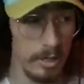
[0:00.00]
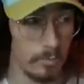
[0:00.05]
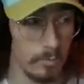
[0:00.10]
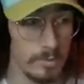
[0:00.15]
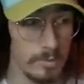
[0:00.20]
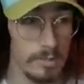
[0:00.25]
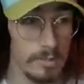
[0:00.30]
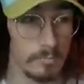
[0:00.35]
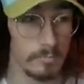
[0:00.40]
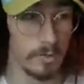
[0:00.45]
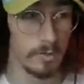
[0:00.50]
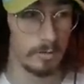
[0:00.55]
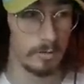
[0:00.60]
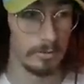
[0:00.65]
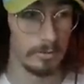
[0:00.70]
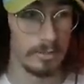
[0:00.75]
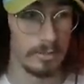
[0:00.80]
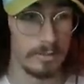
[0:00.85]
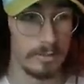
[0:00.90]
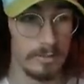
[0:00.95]
We can
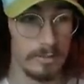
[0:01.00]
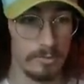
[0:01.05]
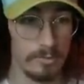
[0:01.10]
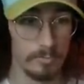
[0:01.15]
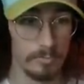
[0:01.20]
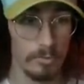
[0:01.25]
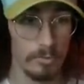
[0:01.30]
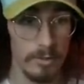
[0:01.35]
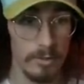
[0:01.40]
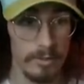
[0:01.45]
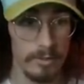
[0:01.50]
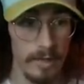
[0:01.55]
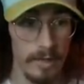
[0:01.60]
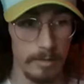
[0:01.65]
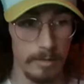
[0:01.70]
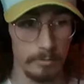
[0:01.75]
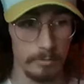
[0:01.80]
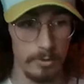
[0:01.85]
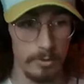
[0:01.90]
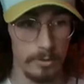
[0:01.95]
probably get this pretty
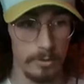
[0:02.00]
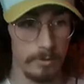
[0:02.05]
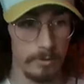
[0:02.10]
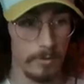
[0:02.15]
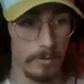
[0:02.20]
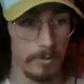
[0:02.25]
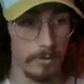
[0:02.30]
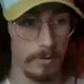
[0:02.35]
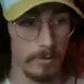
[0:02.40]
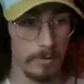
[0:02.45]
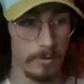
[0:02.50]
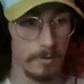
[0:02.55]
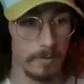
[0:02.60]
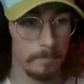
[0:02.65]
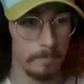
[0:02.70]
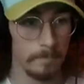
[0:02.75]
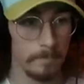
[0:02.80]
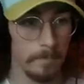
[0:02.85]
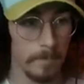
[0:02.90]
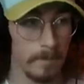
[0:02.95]
damn good.
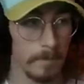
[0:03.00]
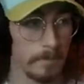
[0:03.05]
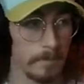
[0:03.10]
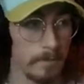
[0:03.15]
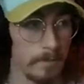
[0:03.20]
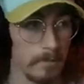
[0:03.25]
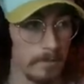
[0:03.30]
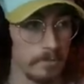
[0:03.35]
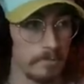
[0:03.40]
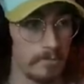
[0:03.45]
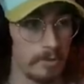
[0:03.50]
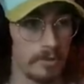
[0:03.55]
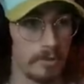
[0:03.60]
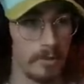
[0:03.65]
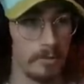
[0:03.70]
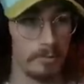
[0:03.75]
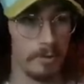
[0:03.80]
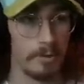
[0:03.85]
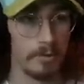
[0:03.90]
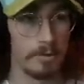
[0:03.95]
Set
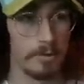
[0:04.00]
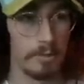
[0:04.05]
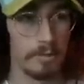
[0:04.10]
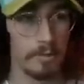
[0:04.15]
that right there.